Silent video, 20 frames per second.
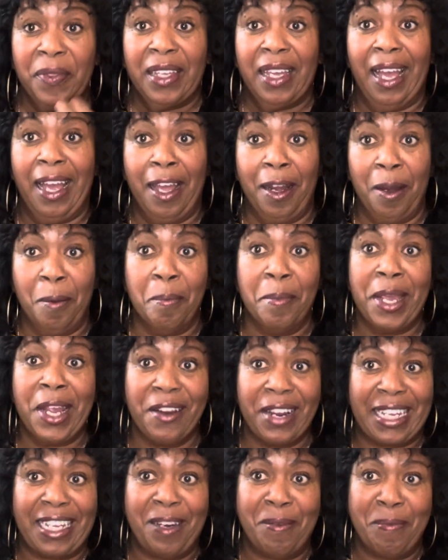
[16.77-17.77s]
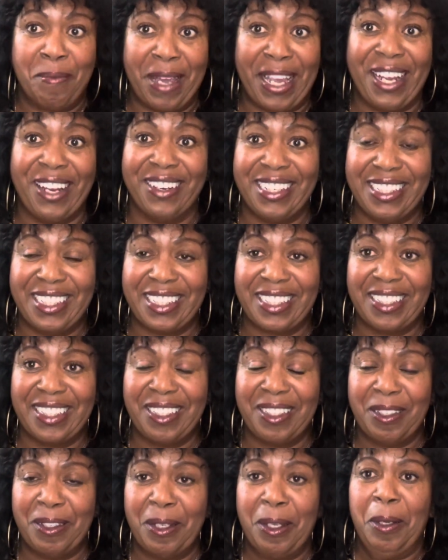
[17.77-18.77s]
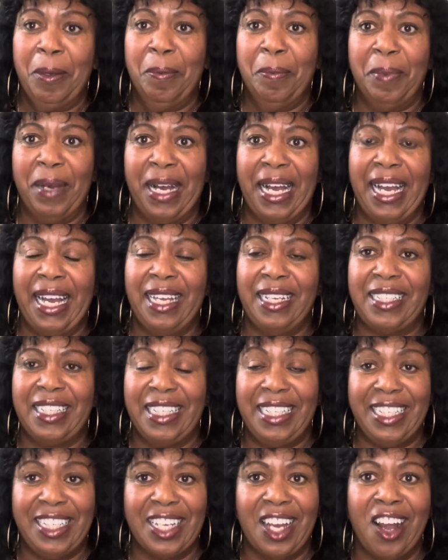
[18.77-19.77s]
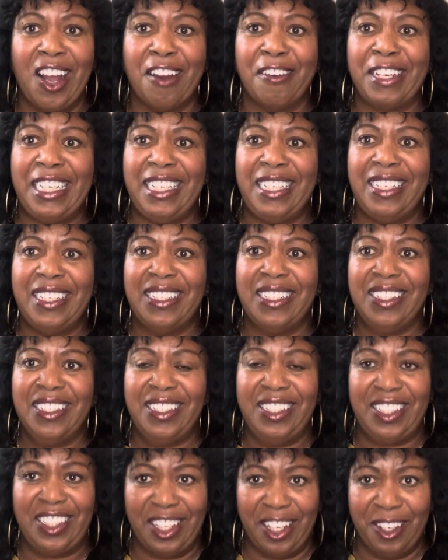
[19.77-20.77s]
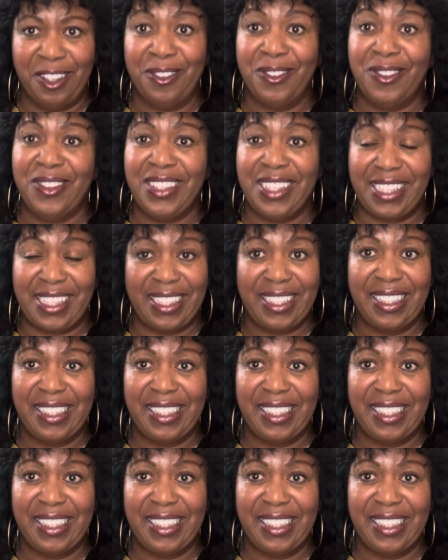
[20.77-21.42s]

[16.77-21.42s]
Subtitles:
An American Marriage by Tayari Jones.